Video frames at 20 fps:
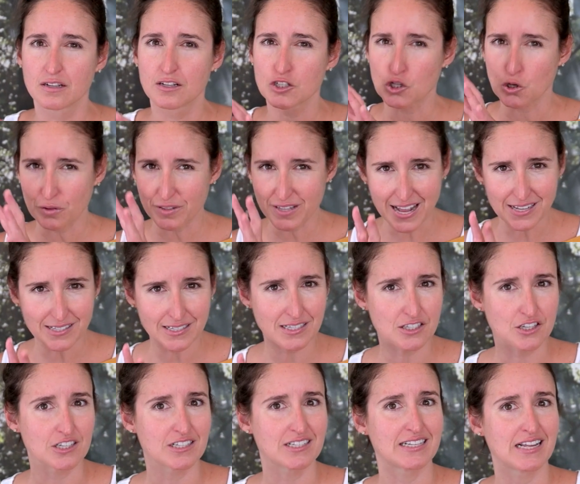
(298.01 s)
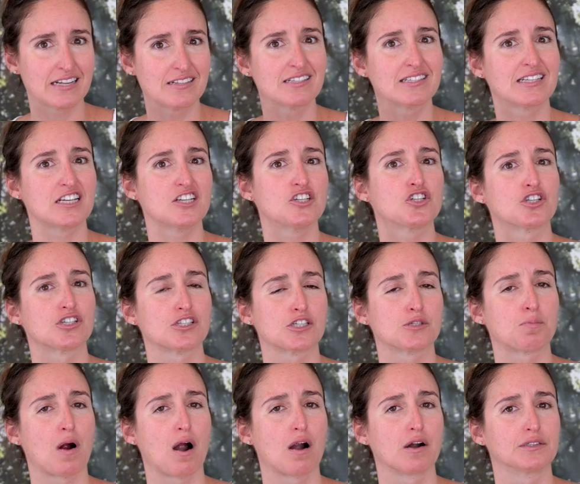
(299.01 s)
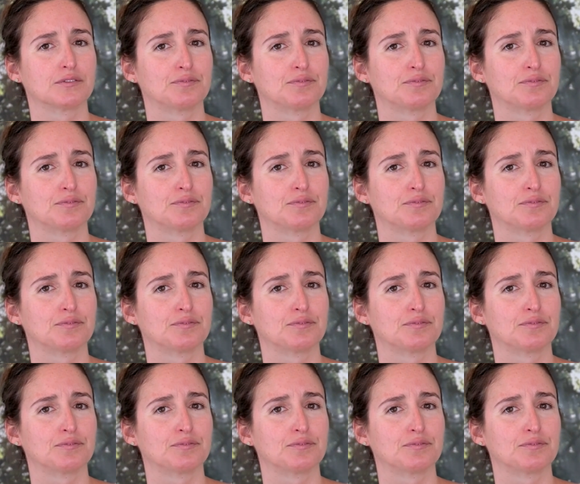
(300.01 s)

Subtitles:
So that's the sensations part.